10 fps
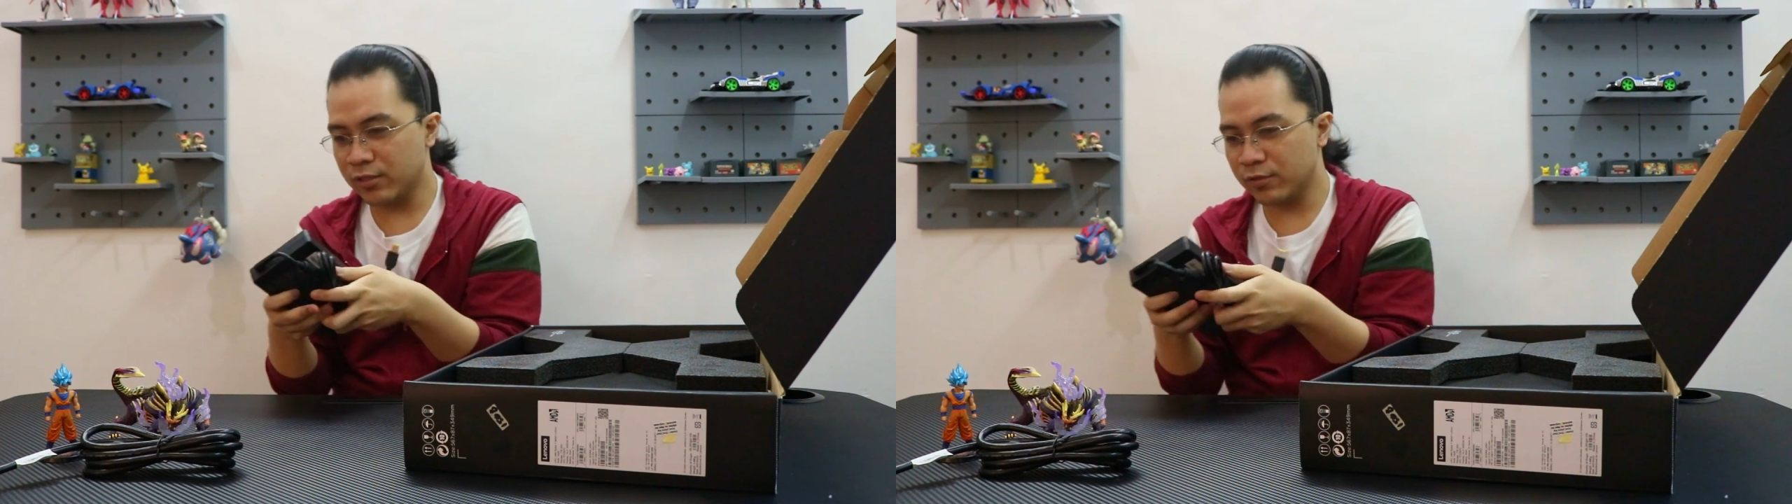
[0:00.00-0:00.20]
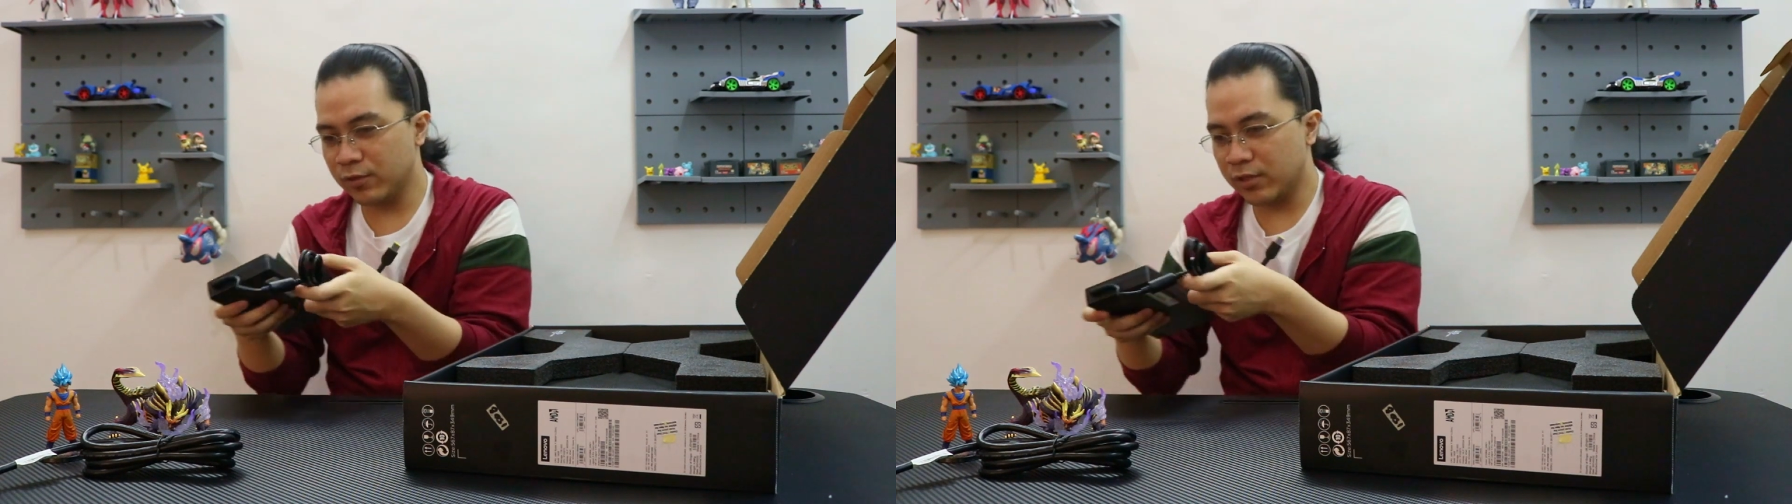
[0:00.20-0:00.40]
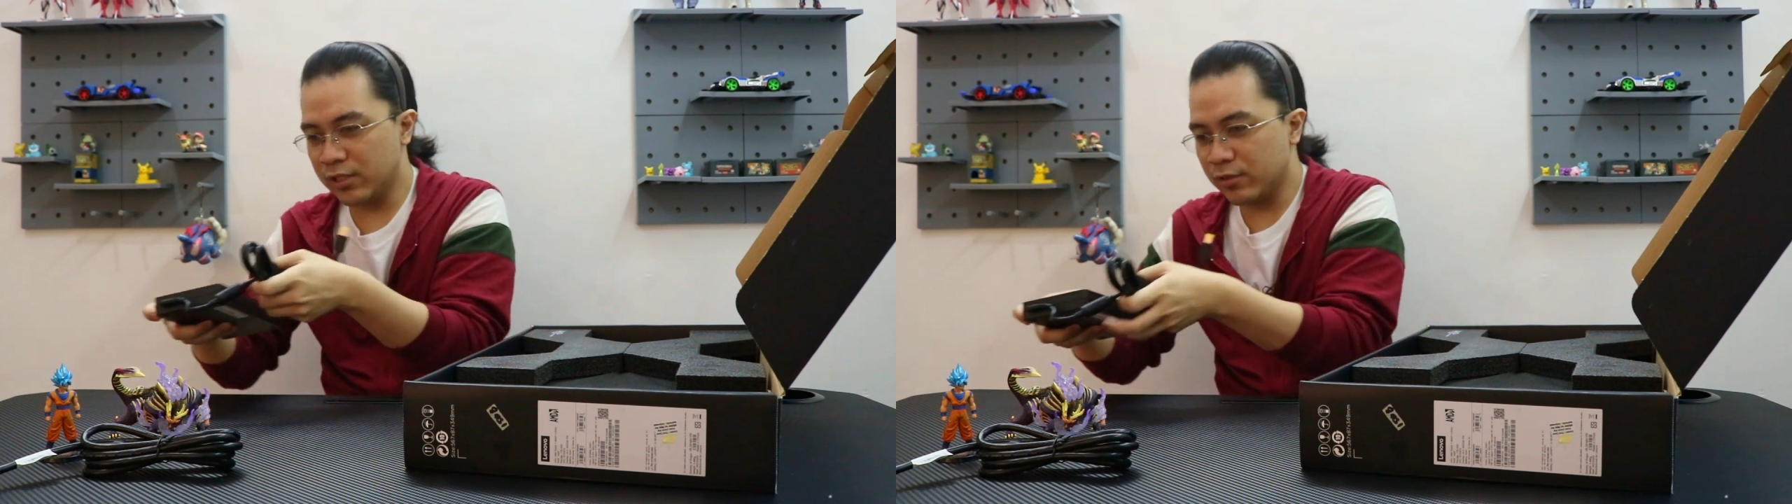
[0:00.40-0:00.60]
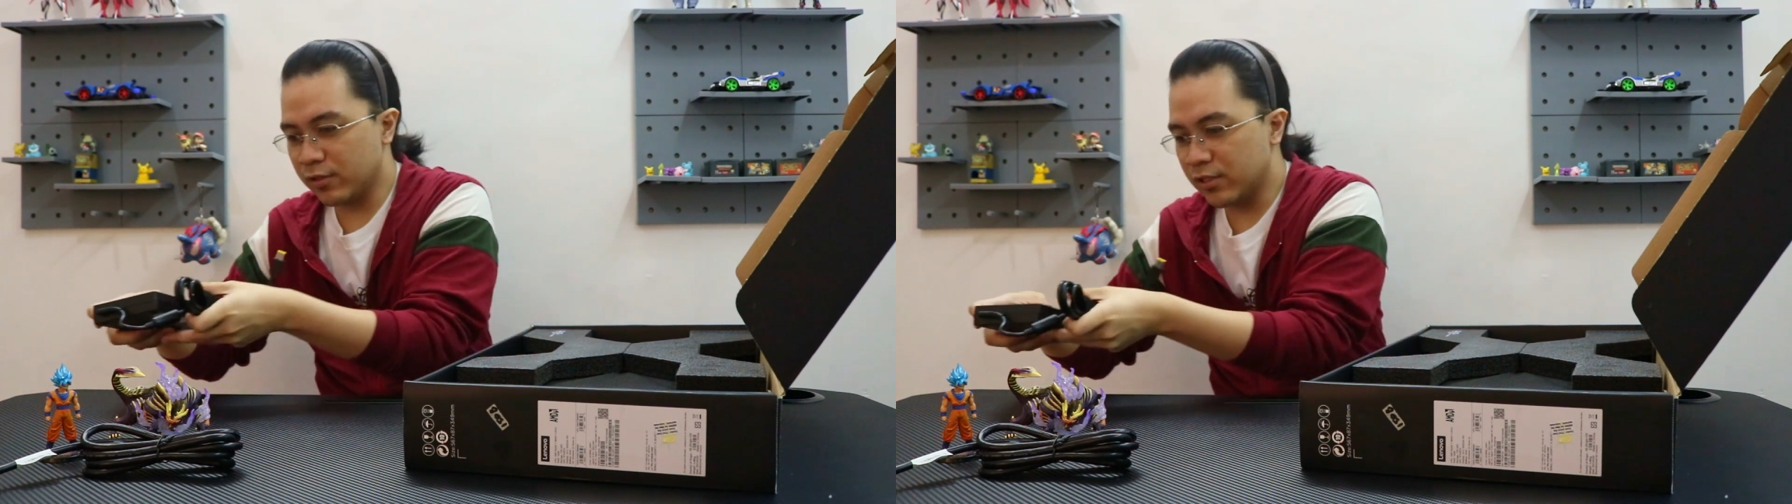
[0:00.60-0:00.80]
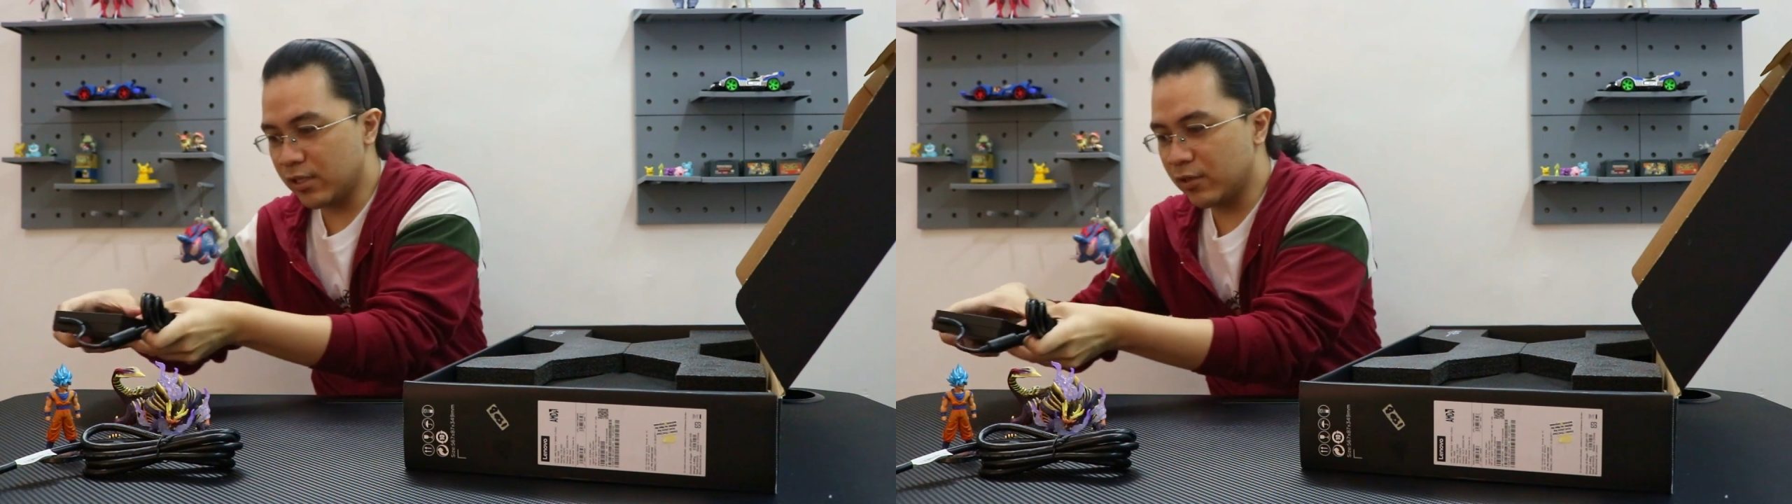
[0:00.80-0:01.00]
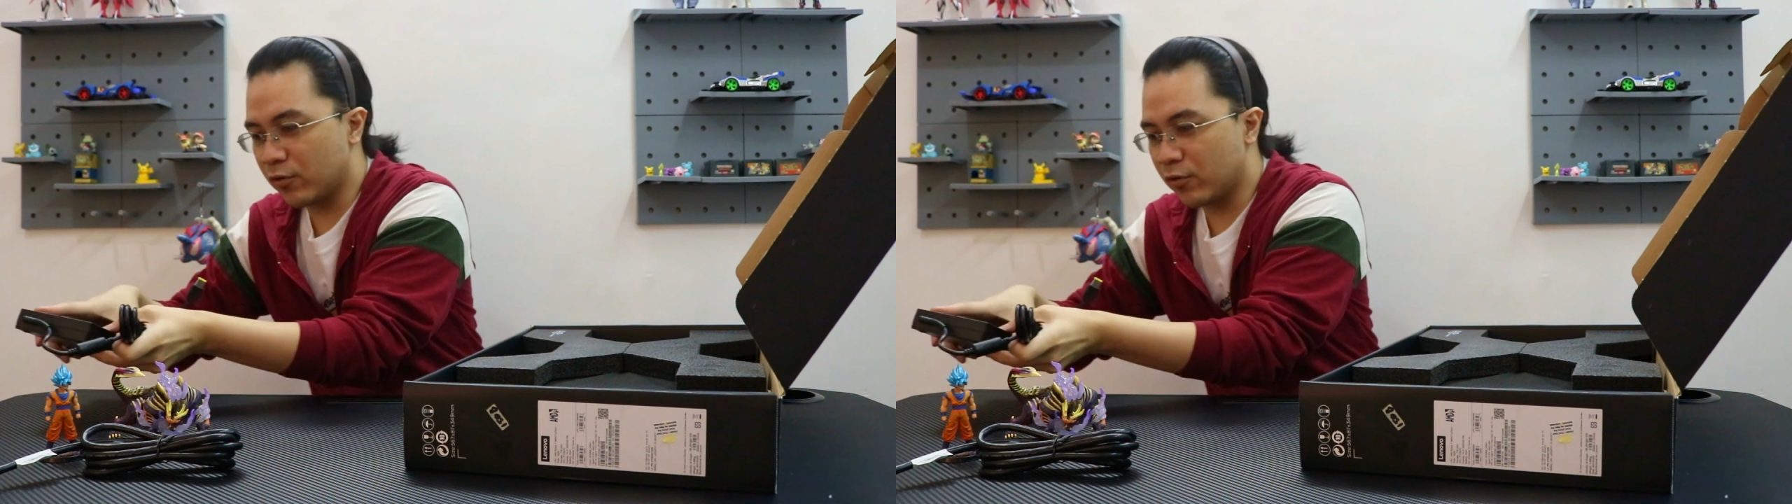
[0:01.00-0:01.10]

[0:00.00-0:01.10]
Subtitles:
so at least you can stay